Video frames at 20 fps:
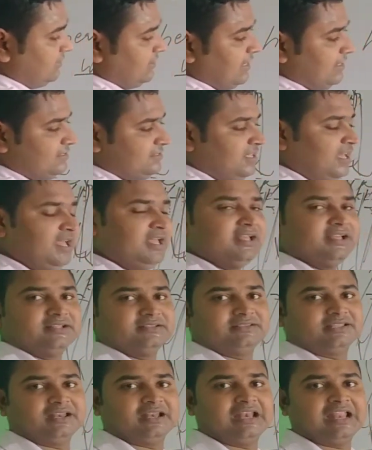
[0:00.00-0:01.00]
that is
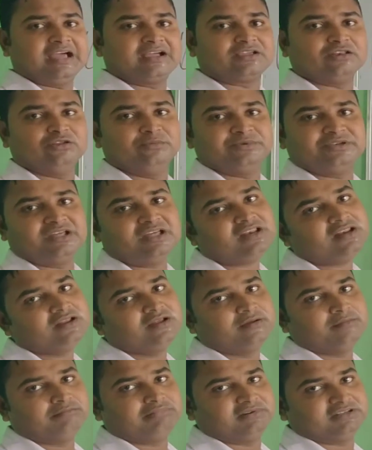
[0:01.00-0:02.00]
the 3 lakh
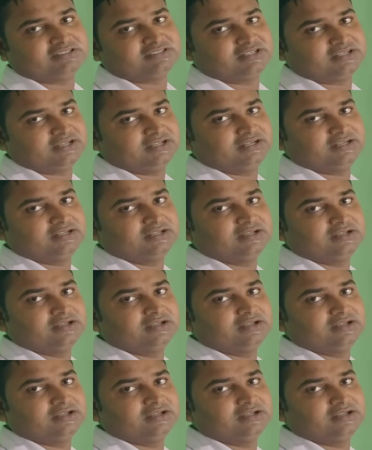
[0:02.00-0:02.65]
kilometer per second.